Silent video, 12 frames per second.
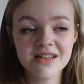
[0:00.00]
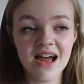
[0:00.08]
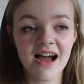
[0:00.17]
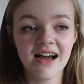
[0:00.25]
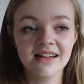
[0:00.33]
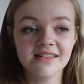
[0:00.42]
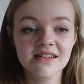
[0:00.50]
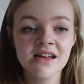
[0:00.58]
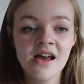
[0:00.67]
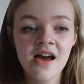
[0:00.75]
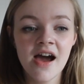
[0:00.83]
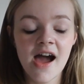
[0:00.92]
and
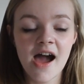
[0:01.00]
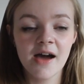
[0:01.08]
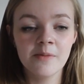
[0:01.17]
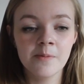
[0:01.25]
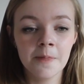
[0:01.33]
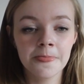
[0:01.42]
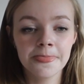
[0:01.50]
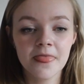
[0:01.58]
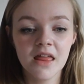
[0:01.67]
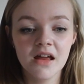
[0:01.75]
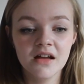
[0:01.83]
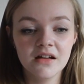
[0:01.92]

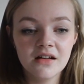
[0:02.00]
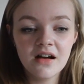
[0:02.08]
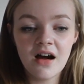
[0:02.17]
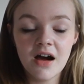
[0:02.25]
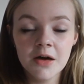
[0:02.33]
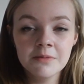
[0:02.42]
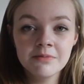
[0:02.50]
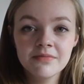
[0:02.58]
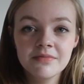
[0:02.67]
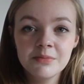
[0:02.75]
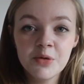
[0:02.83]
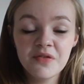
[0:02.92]
I'm
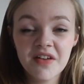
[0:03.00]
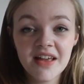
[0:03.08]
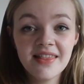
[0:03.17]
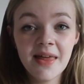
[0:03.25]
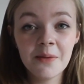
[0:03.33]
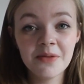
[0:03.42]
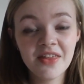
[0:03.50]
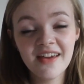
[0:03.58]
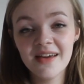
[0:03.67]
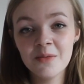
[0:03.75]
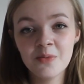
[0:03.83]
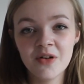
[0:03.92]
moving in there with
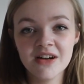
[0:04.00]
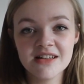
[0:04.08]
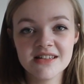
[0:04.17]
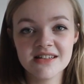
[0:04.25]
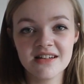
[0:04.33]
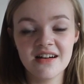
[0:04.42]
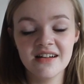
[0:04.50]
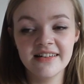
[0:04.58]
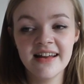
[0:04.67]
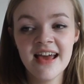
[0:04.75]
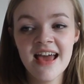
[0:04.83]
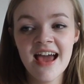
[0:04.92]
him when it's done.